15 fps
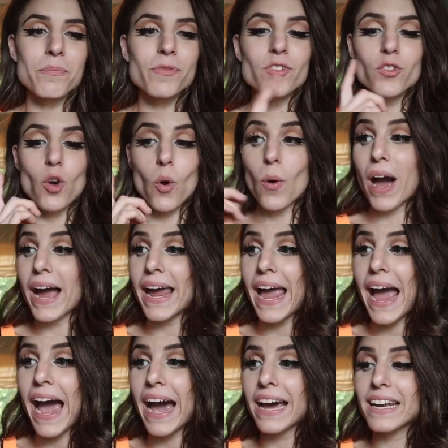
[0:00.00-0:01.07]
So I
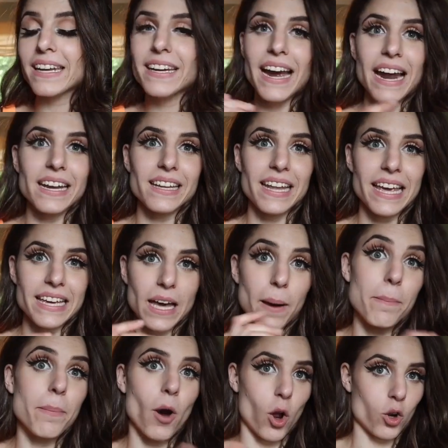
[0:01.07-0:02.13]
had kind of like a
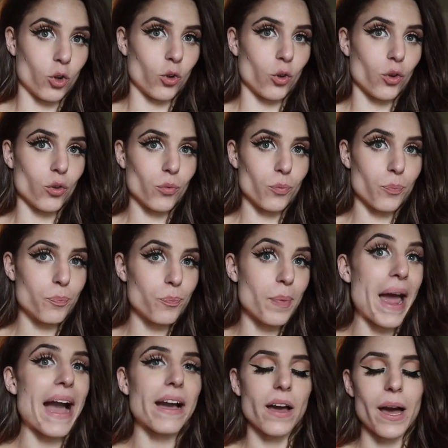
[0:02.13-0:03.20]
bottle
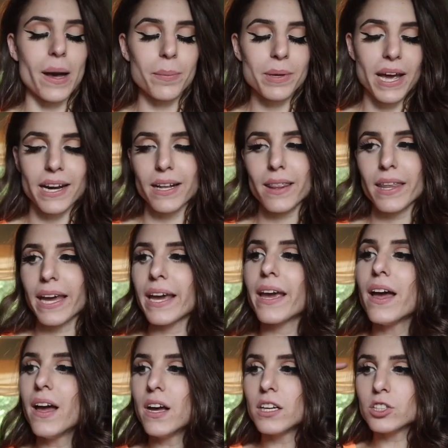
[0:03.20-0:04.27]
backup kind of thing.
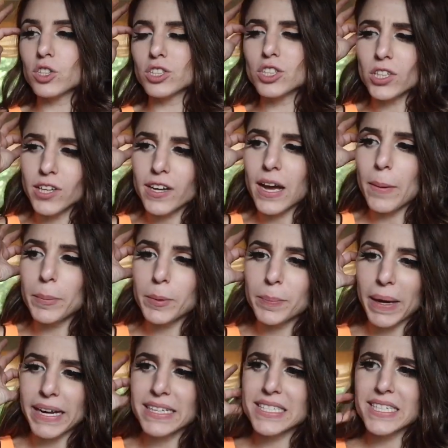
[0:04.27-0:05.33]
So he took a couple
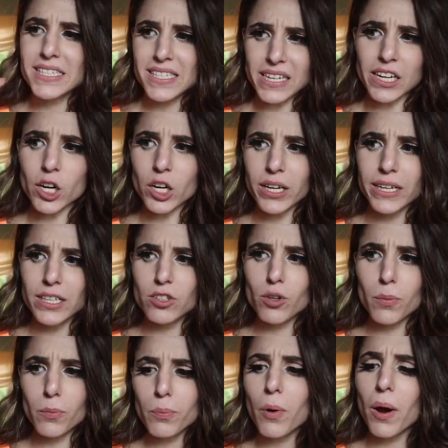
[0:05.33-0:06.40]
bites. He did good. He
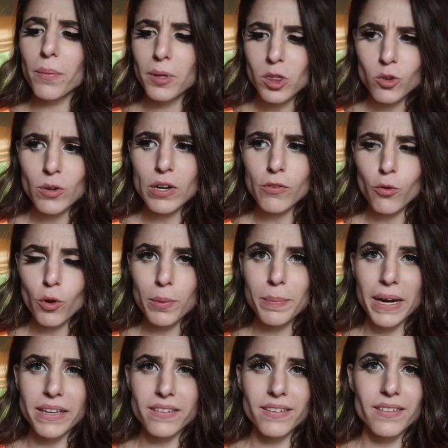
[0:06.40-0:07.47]
took probably 3 or 4
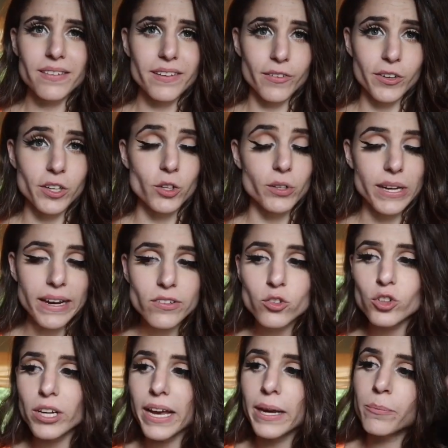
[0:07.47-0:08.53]
bites of the cereal
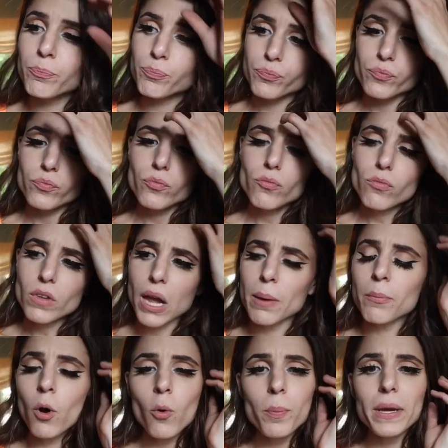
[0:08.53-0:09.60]
yesterday.
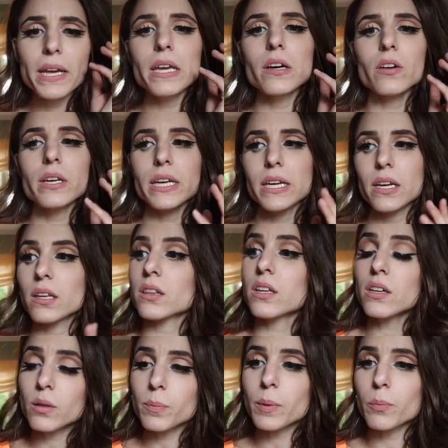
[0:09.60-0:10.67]
I'm hoping he'll eat a
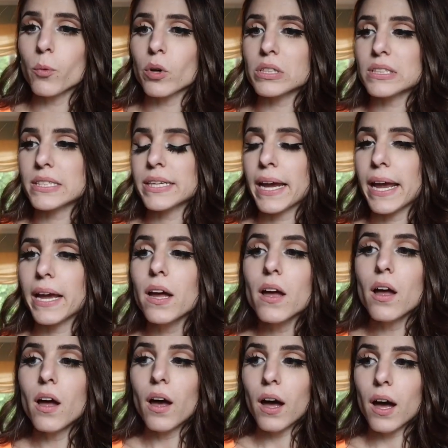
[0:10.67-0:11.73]
little bit more today,
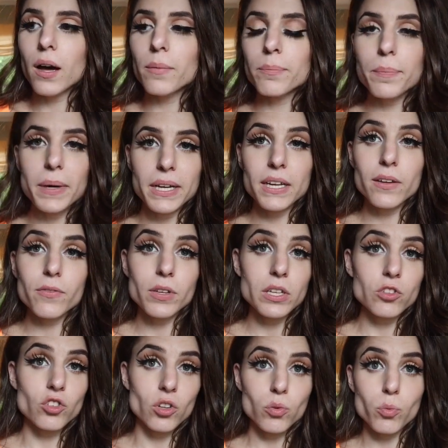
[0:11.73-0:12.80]
but if he
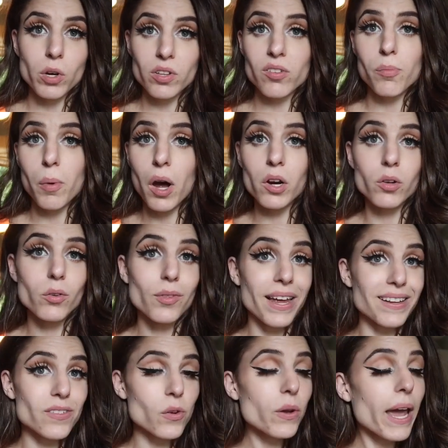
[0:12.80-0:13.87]
just wants a bottle,
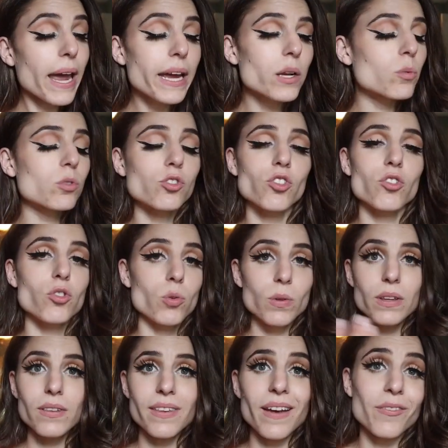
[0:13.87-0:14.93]
that's okay, and we'll just do
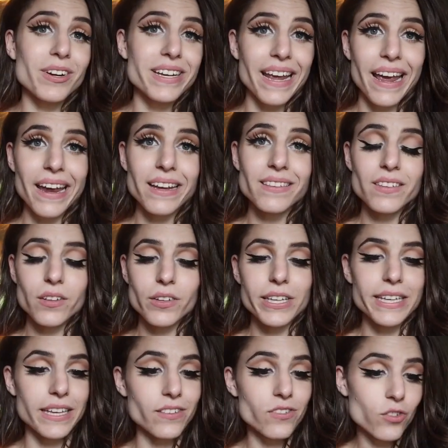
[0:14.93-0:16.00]
this every day until he
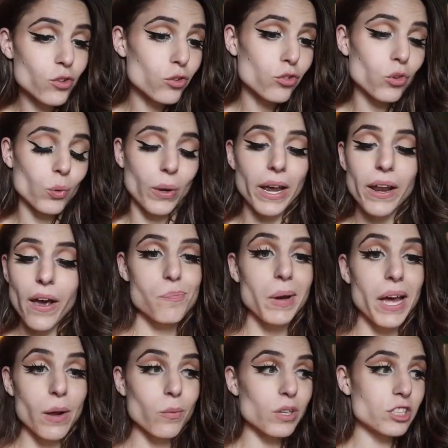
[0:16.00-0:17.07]
gets used to it.
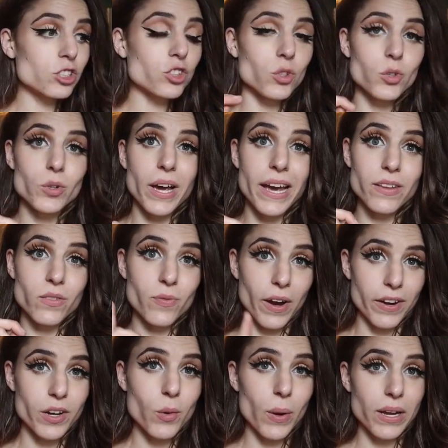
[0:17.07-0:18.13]
But I want to show you guys
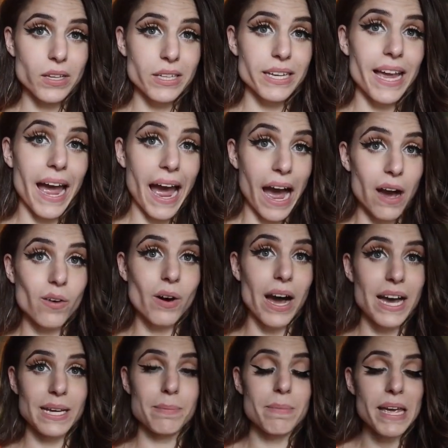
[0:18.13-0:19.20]
very quickly how
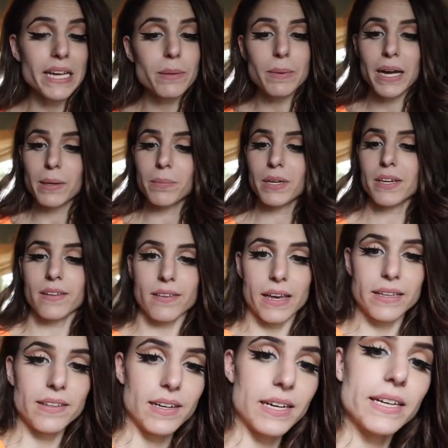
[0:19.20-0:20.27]
I make mine, because
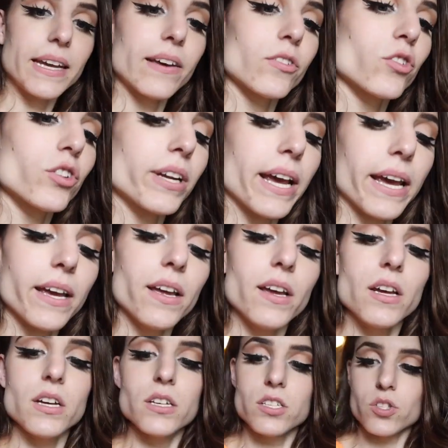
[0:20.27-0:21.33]
I did it yesterday,
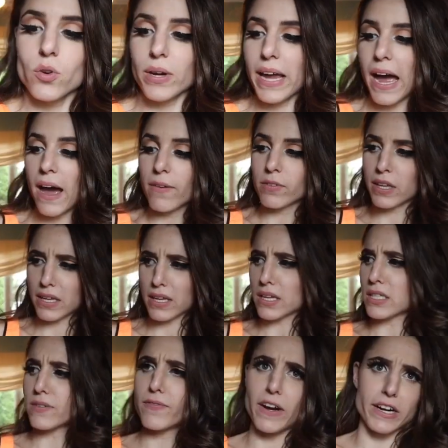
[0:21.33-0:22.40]
so I have like
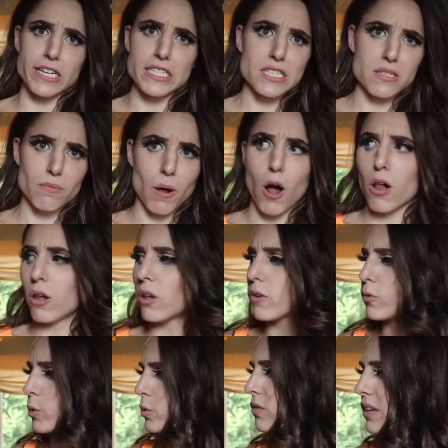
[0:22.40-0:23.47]
a very small
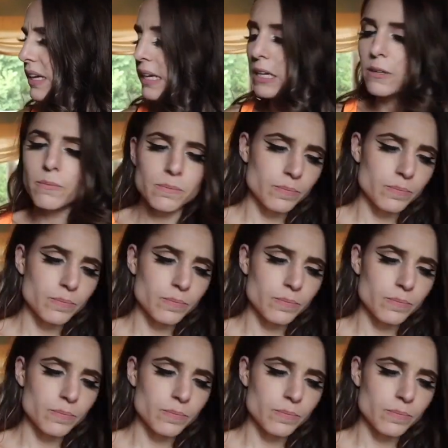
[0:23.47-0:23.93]
routine.